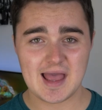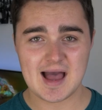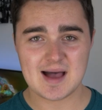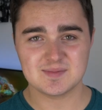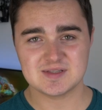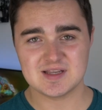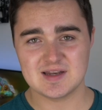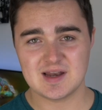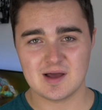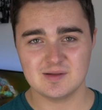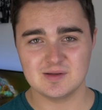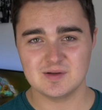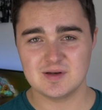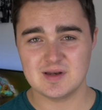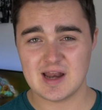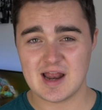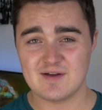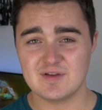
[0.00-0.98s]
apps I
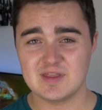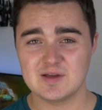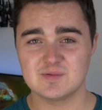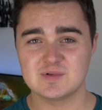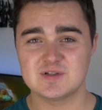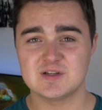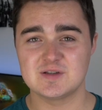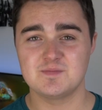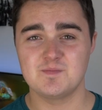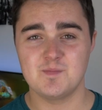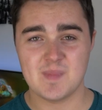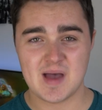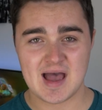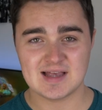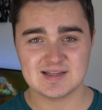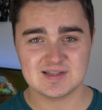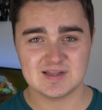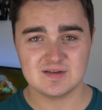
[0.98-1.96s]
downloaded, everything was just
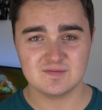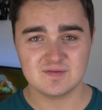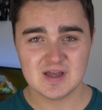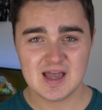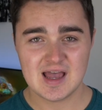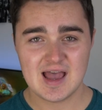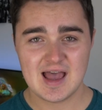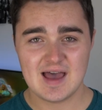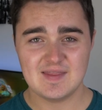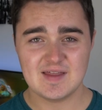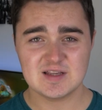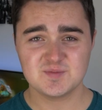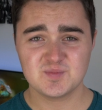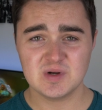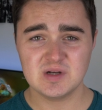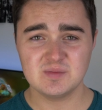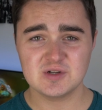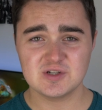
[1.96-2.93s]
massive, and that's
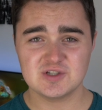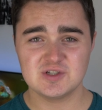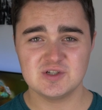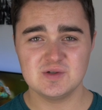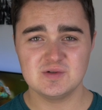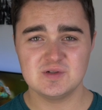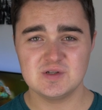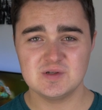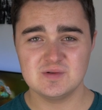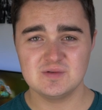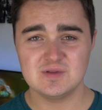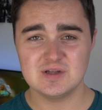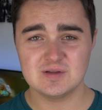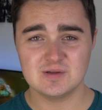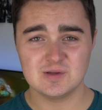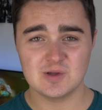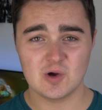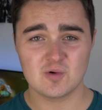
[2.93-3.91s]
pretty much due to the
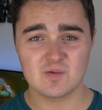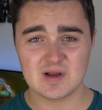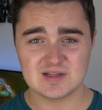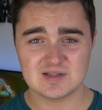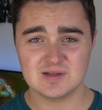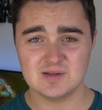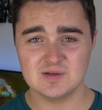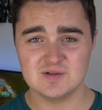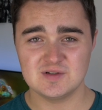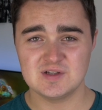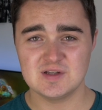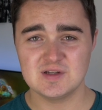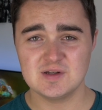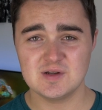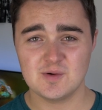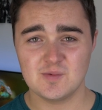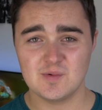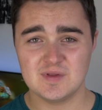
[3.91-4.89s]
low
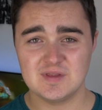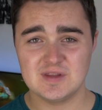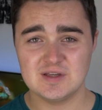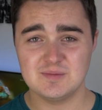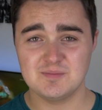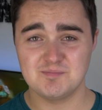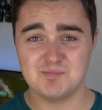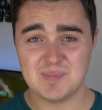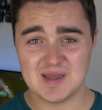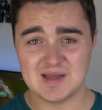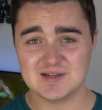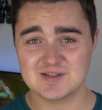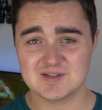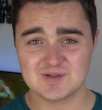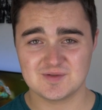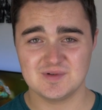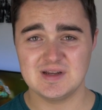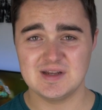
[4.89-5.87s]
resolution with the big
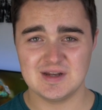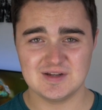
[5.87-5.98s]
screen.